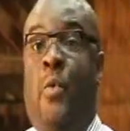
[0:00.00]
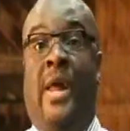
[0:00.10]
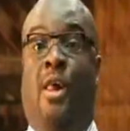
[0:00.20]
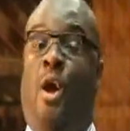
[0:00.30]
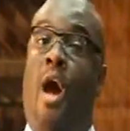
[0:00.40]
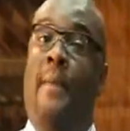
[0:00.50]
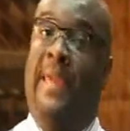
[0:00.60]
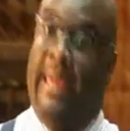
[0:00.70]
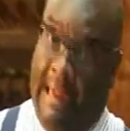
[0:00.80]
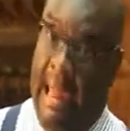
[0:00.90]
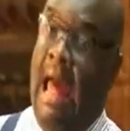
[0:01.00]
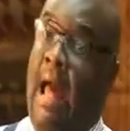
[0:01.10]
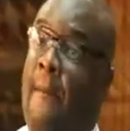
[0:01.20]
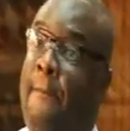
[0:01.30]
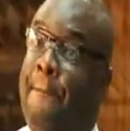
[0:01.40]
will come here
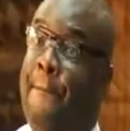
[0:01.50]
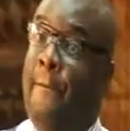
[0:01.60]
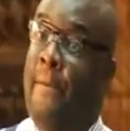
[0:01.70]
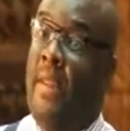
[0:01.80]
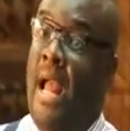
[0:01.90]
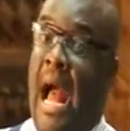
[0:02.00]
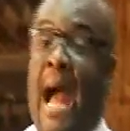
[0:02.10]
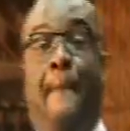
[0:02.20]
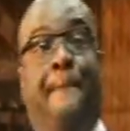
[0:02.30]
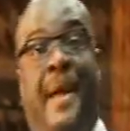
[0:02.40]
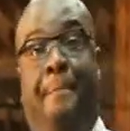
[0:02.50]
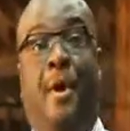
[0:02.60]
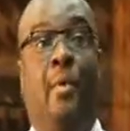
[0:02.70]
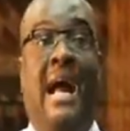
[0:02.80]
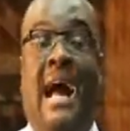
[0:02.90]
and
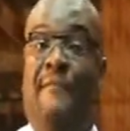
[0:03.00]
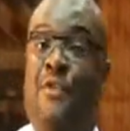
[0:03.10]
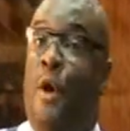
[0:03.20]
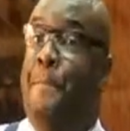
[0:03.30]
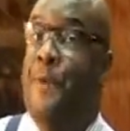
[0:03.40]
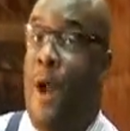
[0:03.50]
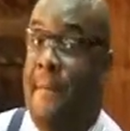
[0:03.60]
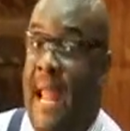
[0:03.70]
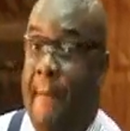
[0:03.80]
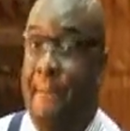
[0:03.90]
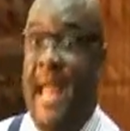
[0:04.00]
people will have no problem